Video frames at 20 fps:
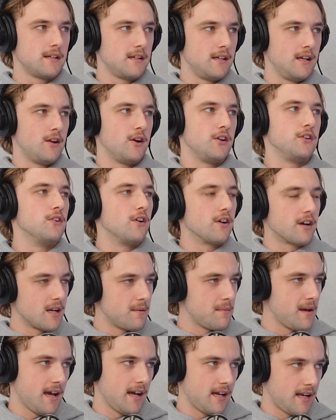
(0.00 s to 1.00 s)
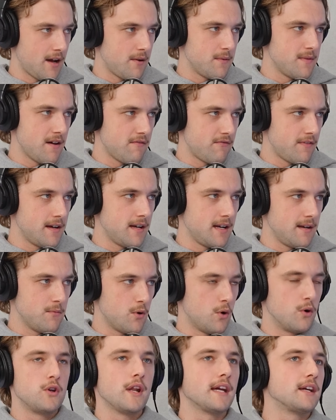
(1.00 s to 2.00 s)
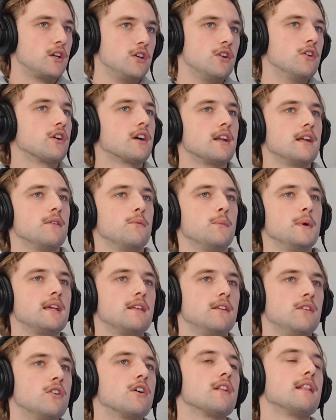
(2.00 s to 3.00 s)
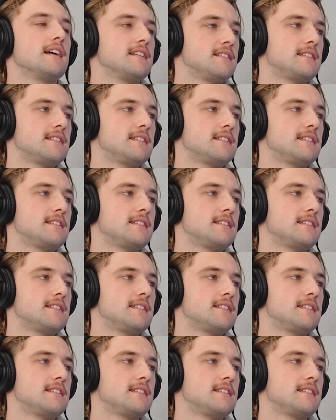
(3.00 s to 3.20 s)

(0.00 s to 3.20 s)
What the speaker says: you know, you're not going to be hanging out with that friend anymore. Like, you're not allowed to